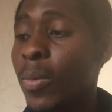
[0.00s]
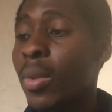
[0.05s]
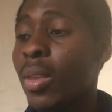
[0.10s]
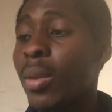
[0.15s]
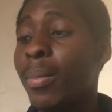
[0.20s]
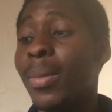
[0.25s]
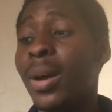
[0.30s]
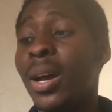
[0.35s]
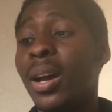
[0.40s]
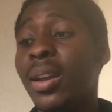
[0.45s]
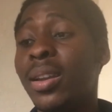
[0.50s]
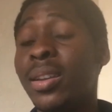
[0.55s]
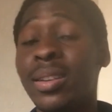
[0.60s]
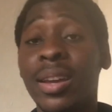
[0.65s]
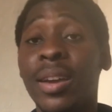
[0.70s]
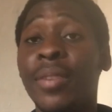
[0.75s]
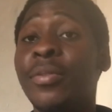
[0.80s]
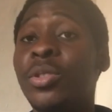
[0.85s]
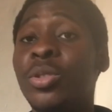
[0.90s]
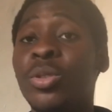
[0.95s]
But in that
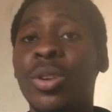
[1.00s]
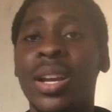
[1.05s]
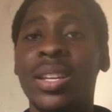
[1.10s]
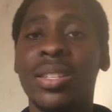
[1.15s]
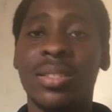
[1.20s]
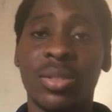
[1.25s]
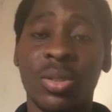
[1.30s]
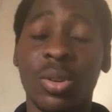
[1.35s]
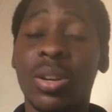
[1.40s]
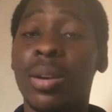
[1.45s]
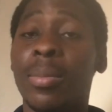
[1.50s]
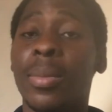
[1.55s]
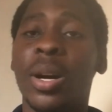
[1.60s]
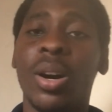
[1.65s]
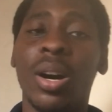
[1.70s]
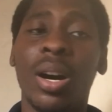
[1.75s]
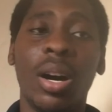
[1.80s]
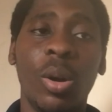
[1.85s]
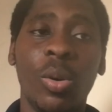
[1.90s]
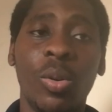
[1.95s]
video I talk about
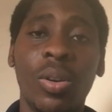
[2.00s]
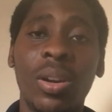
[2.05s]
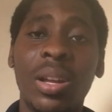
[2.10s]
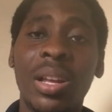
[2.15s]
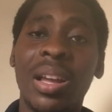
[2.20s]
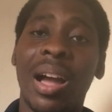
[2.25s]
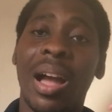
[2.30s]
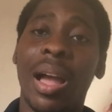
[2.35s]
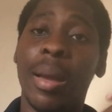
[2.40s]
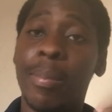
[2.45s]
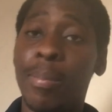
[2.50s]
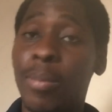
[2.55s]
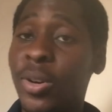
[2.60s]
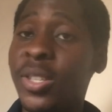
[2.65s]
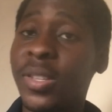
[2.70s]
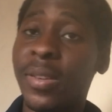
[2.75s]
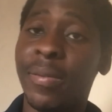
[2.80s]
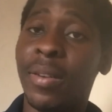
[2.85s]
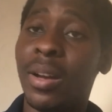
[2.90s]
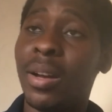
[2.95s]
how I bought
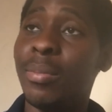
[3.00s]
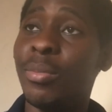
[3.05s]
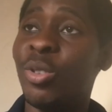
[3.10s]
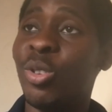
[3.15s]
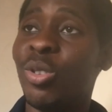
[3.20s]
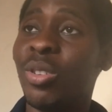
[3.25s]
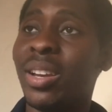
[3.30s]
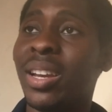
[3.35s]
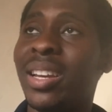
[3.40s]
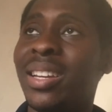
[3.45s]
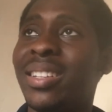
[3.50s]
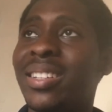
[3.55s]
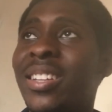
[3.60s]
Farm Milk, and